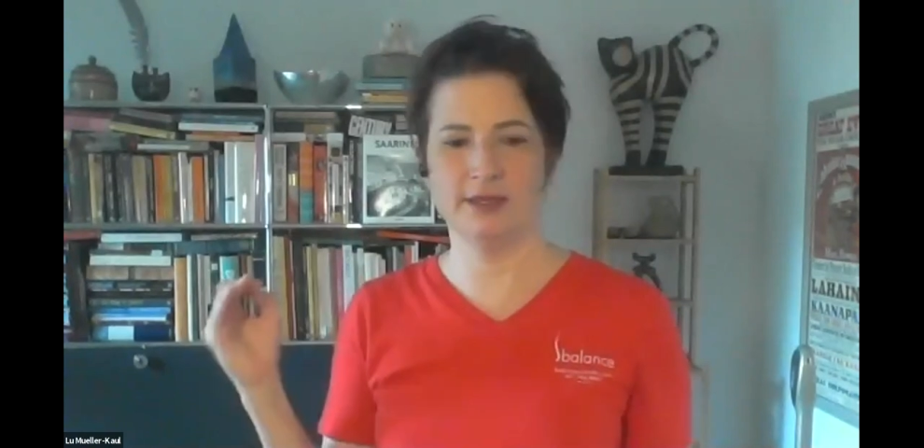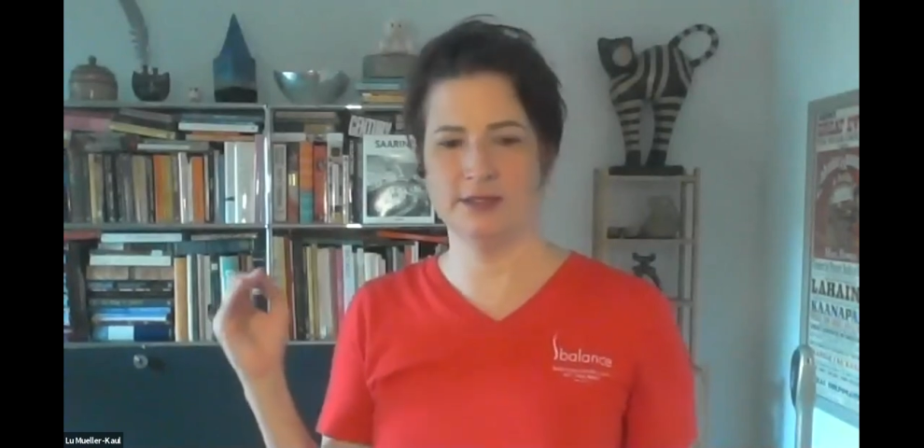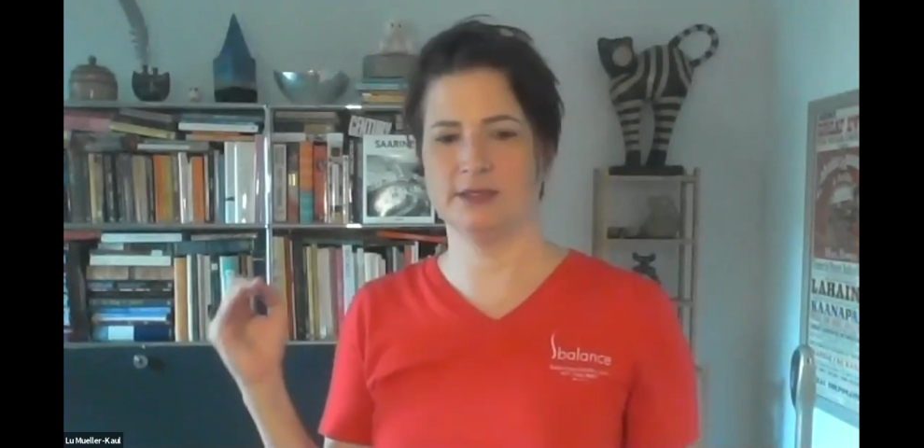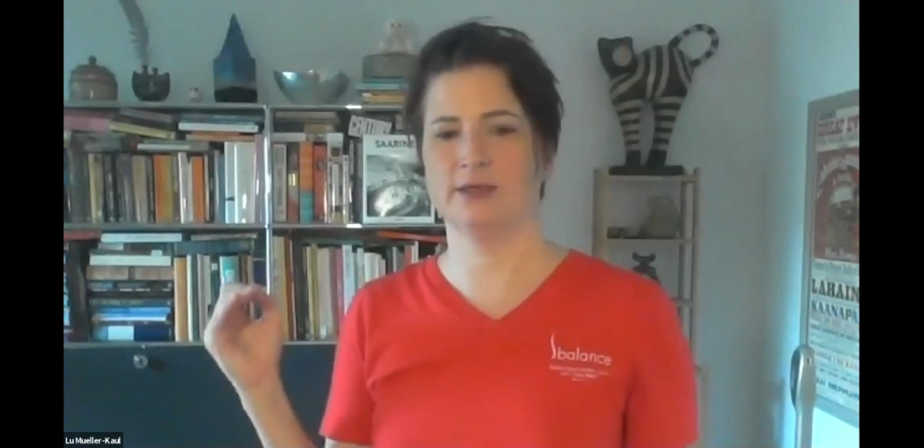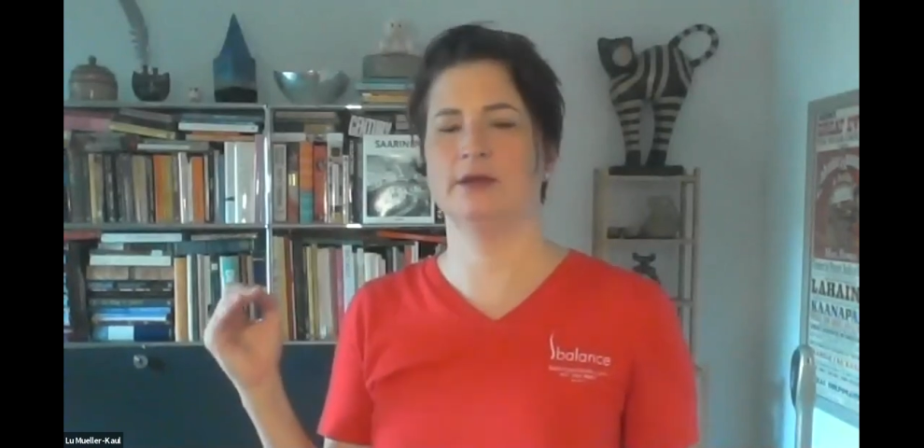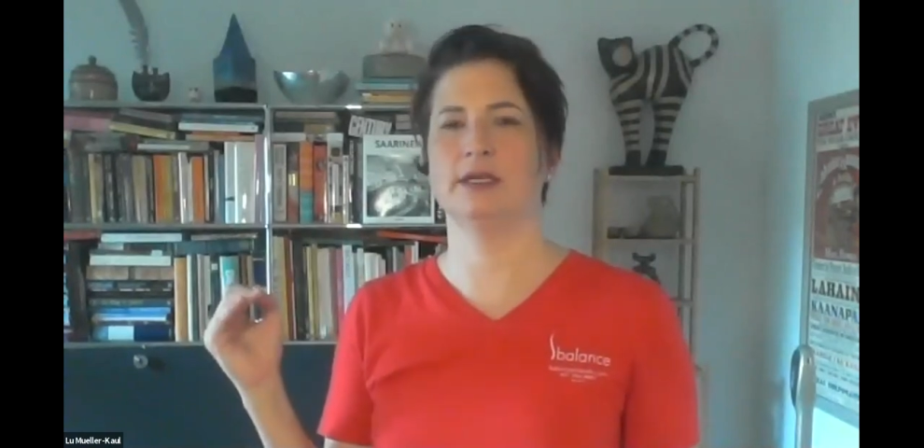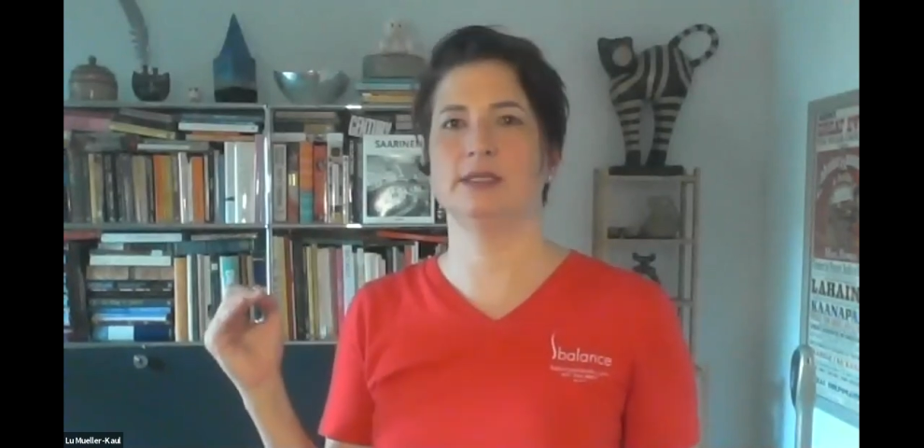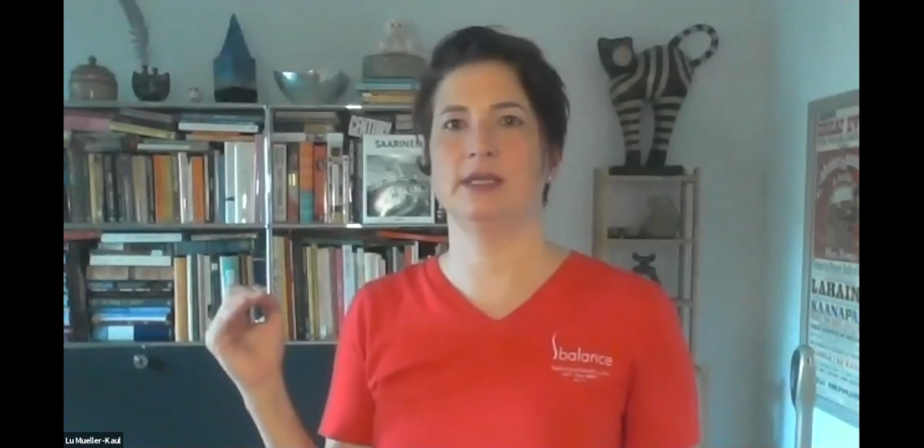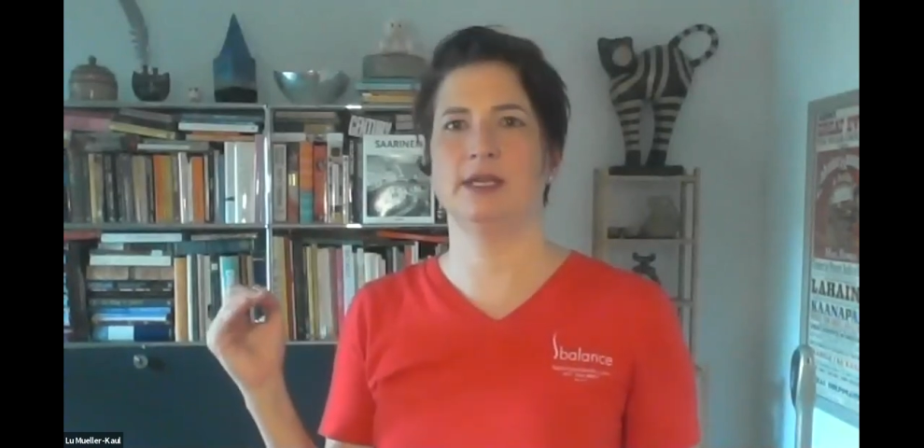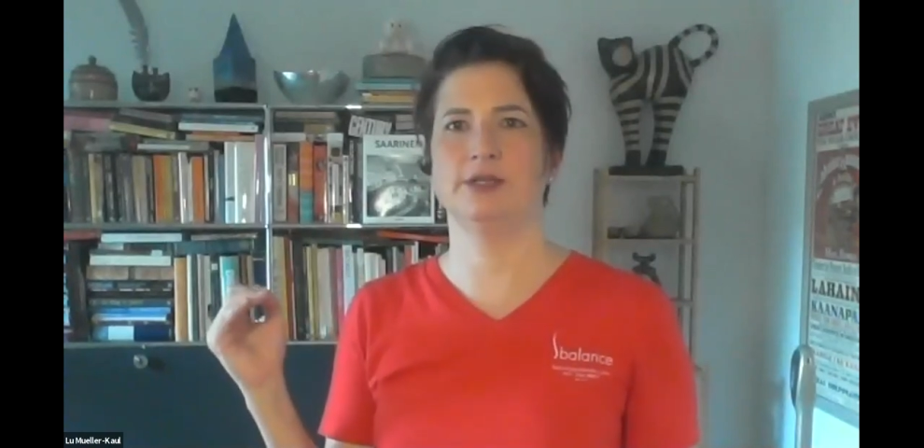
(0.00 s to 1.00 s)
things are not as
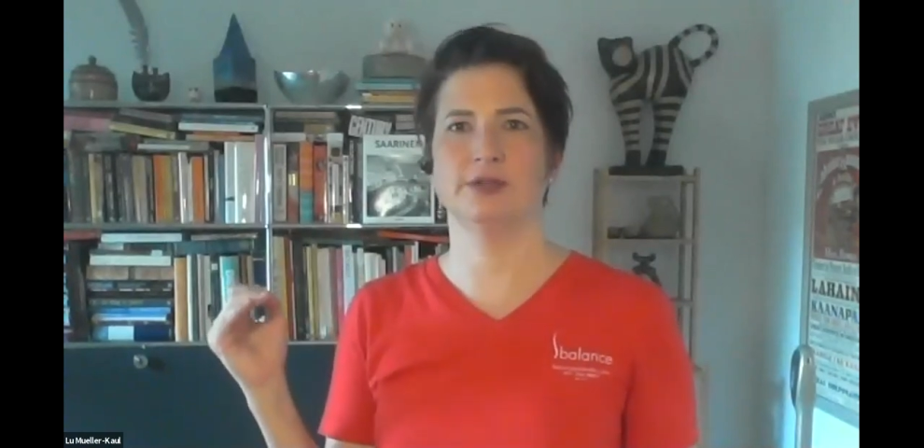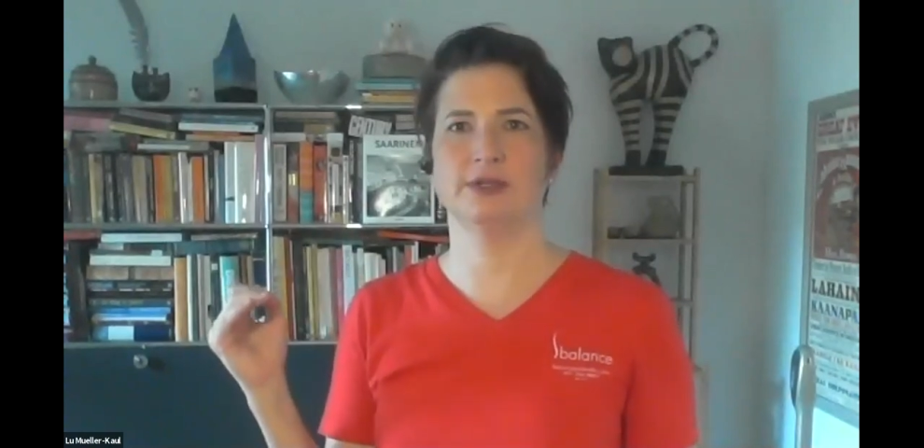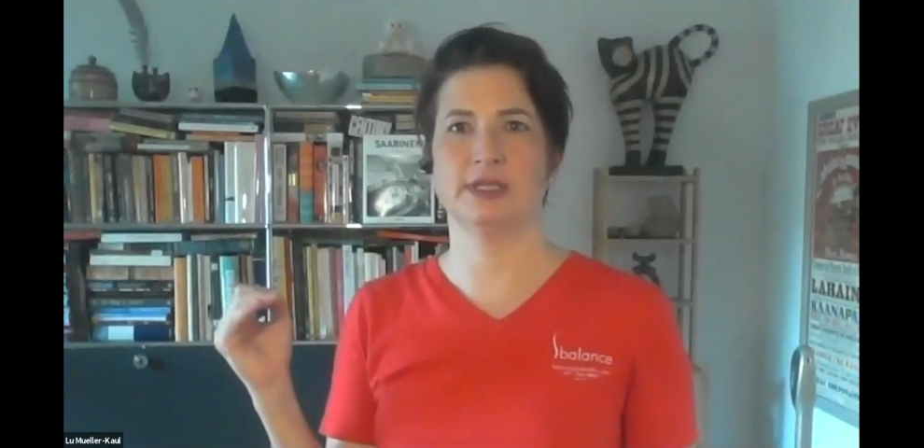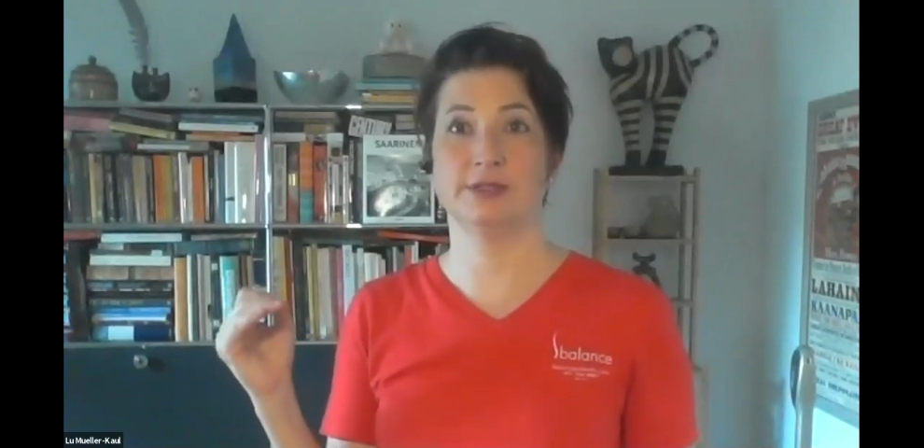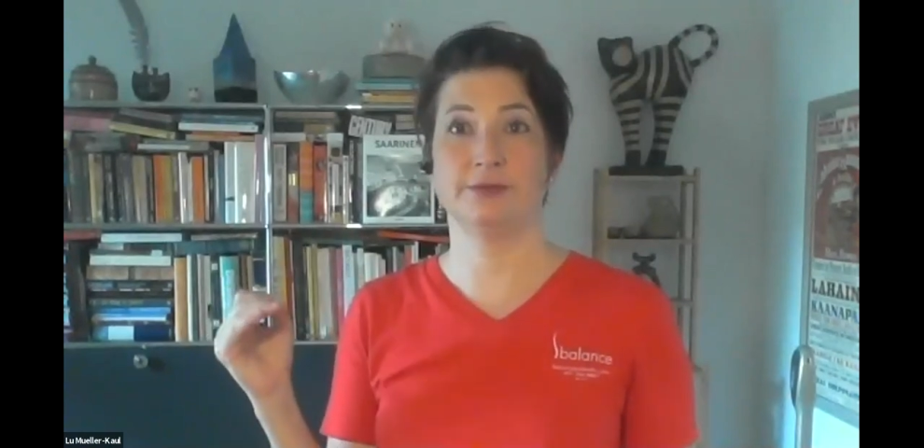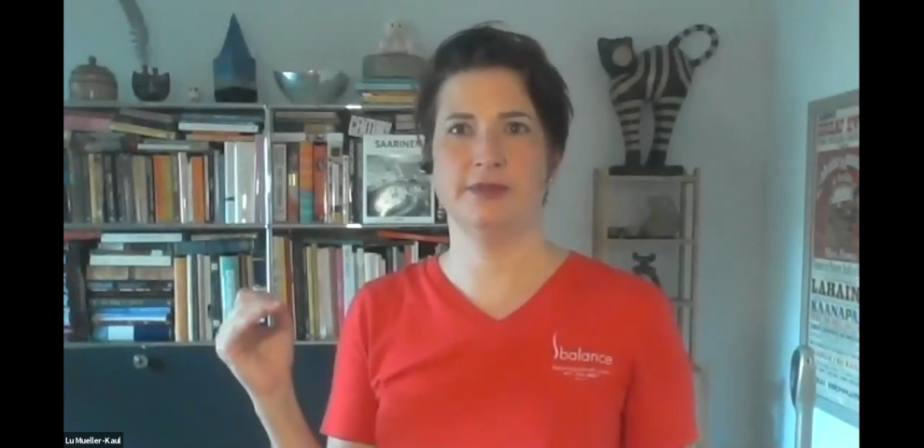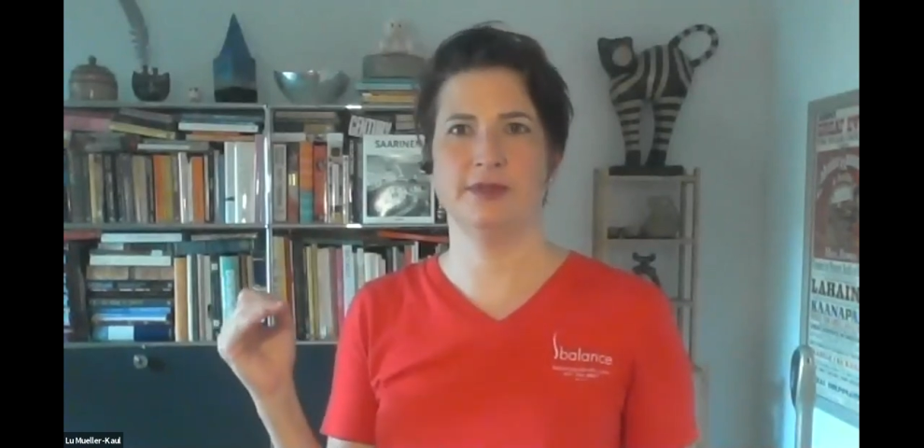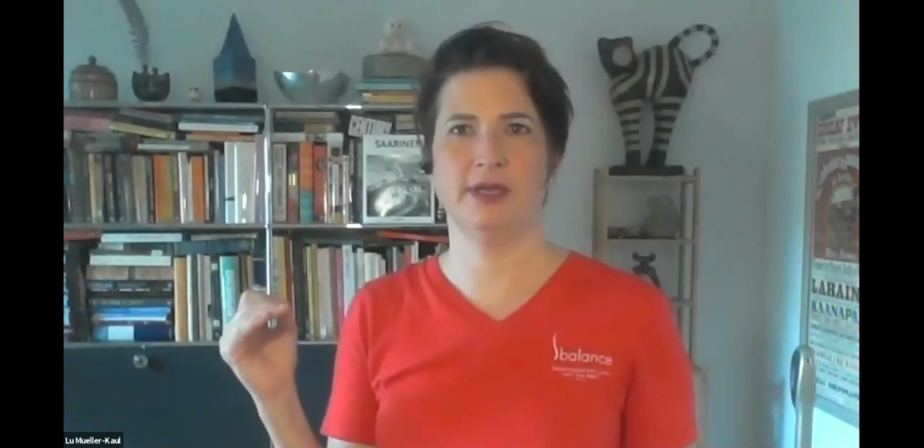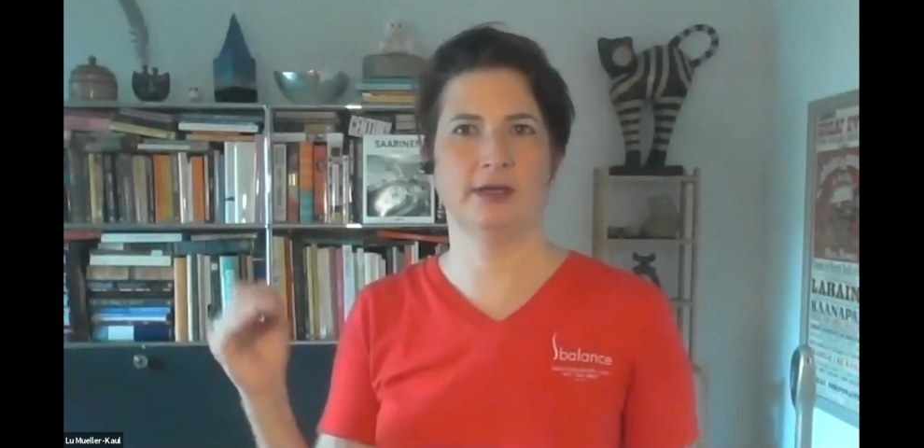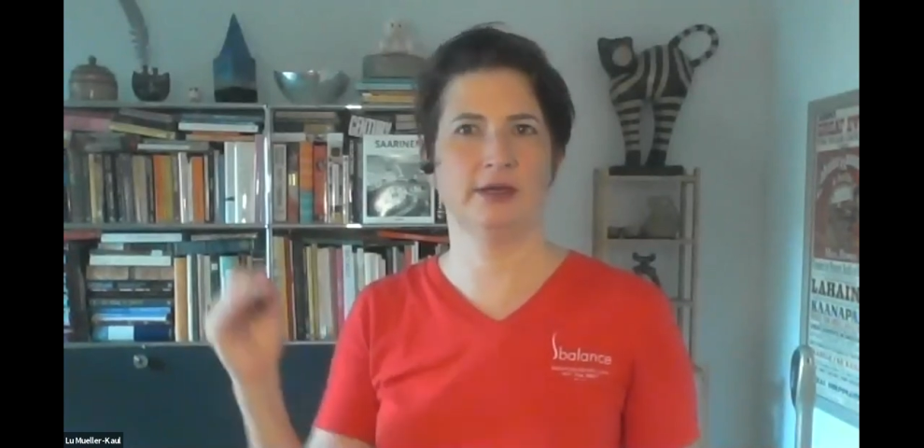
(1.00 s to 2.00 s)
dangerous as we
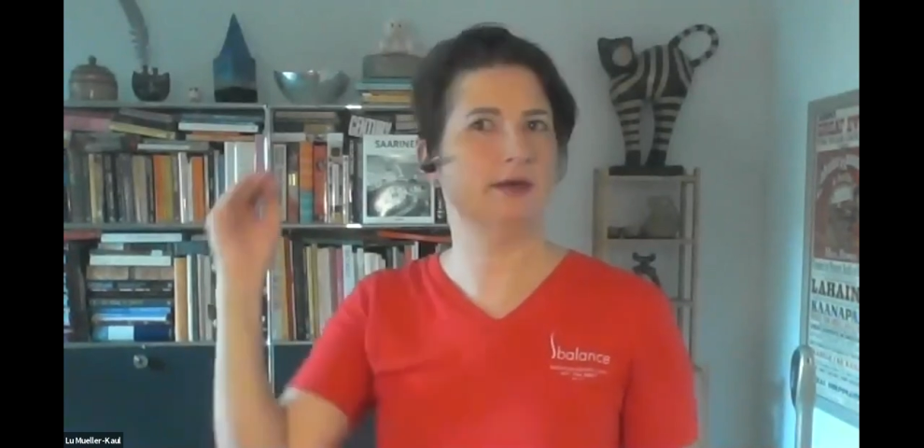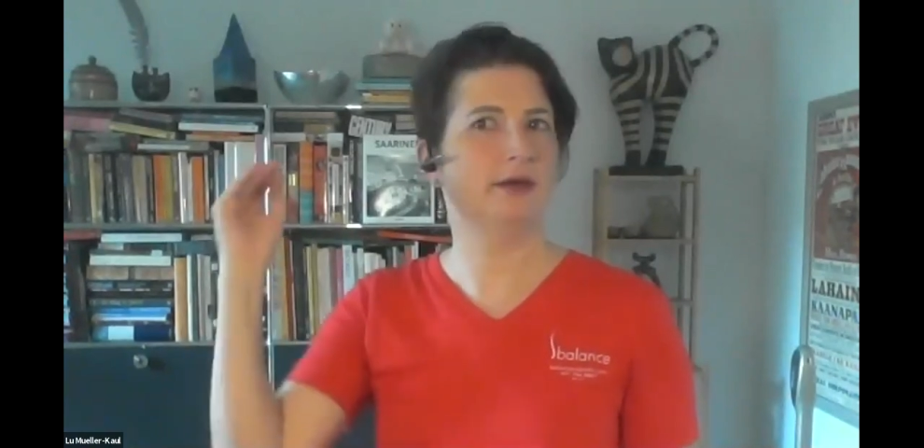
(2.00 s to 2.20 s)
think.